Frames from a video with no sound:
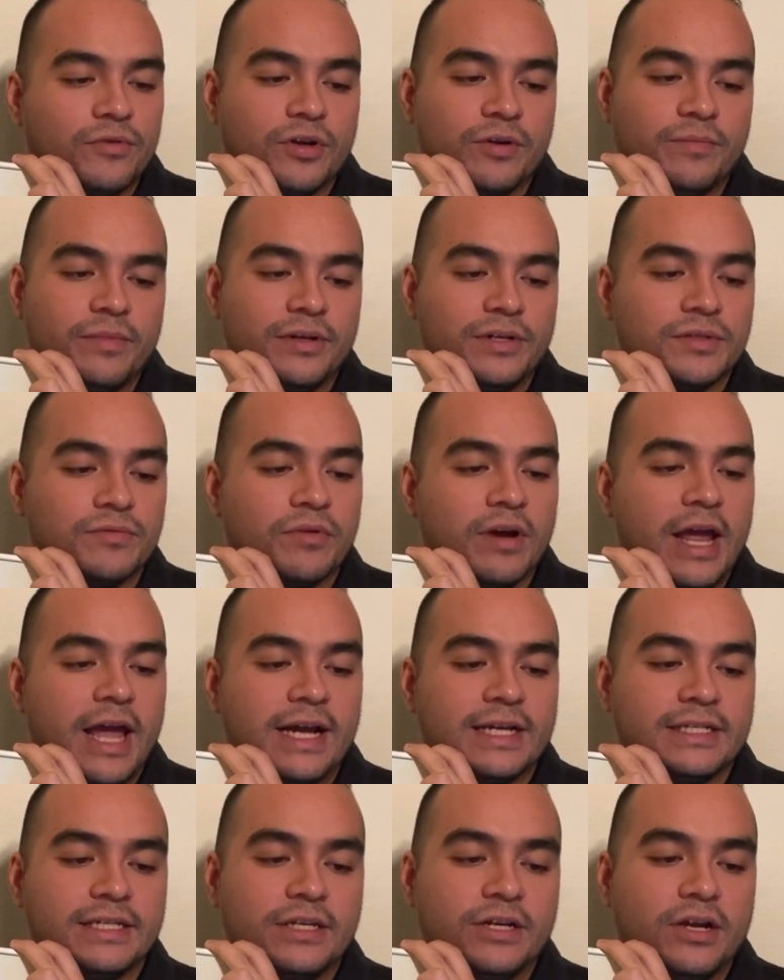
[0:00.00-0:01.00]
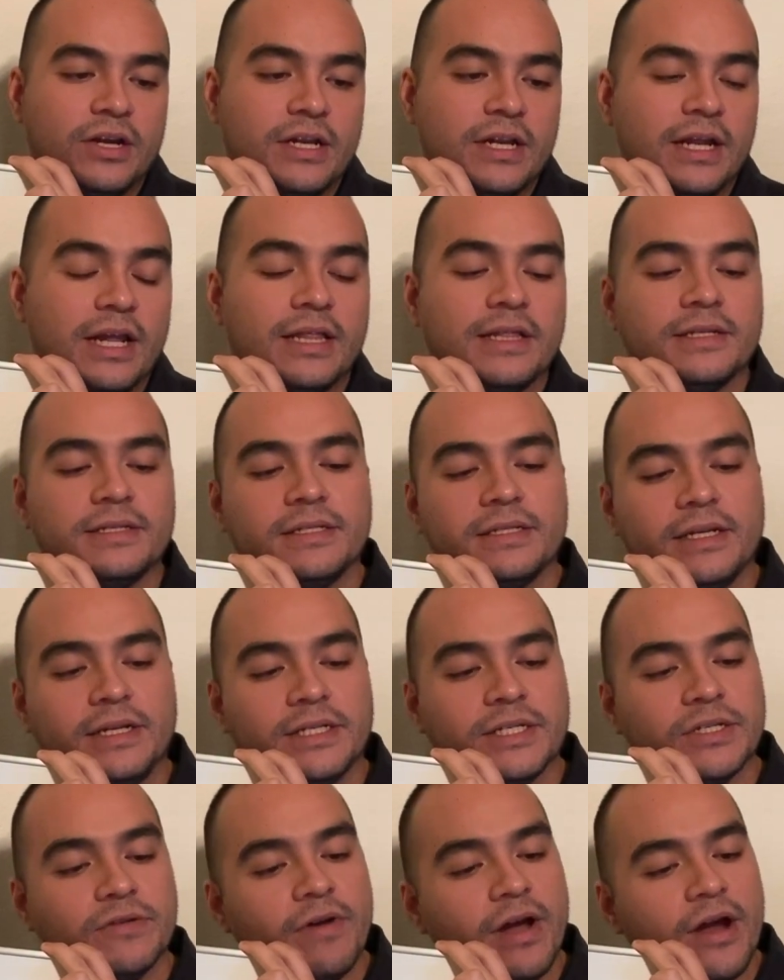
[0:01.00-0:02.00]
criminals were executed in the city
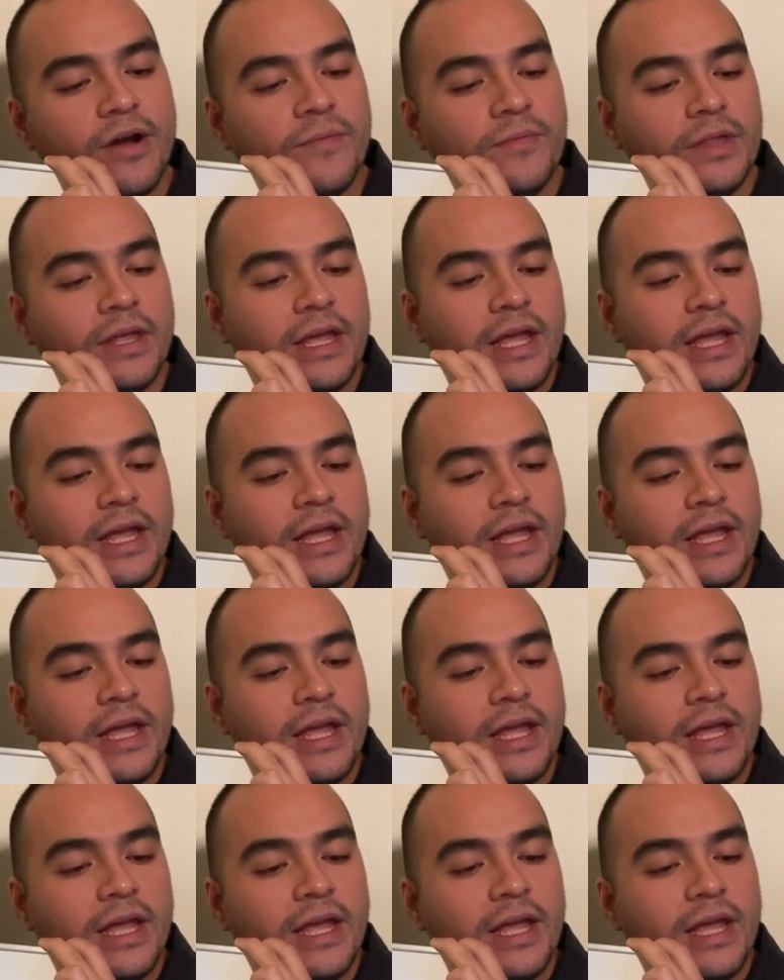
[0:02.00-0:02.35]
square.